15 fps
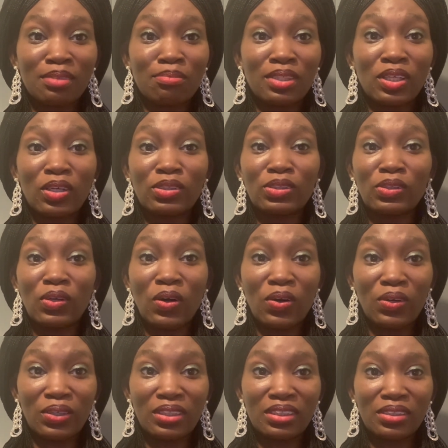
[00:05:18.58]
Because
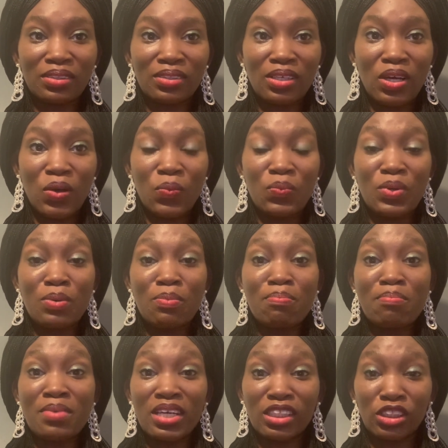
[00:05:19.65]
God will
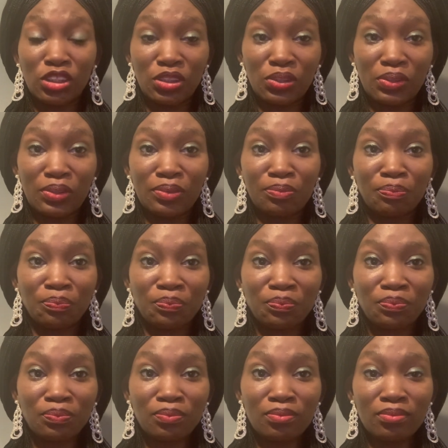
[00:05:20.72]
make sure
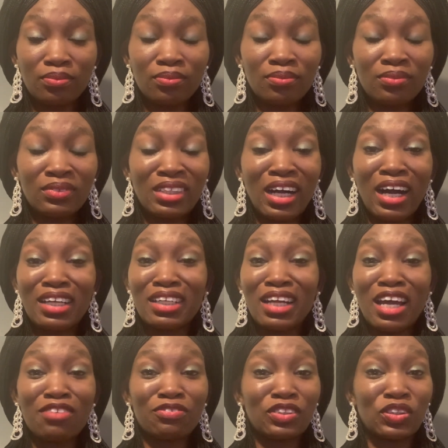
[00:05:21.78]
her
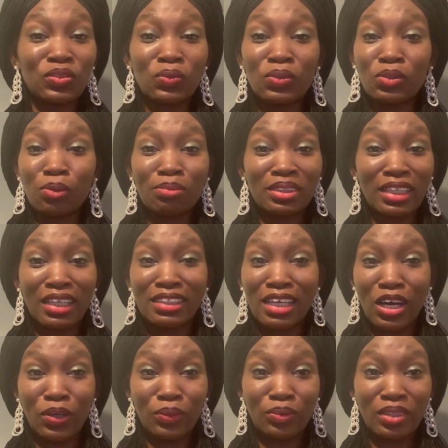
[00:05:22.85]
life is turned upside
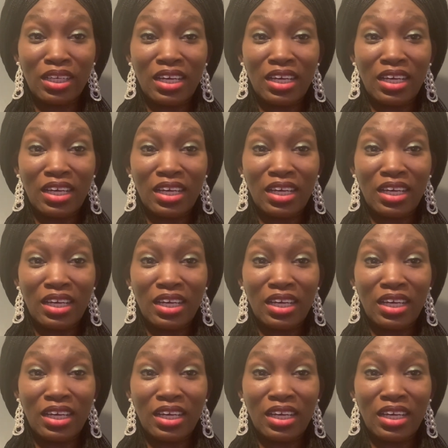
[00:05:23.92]
down.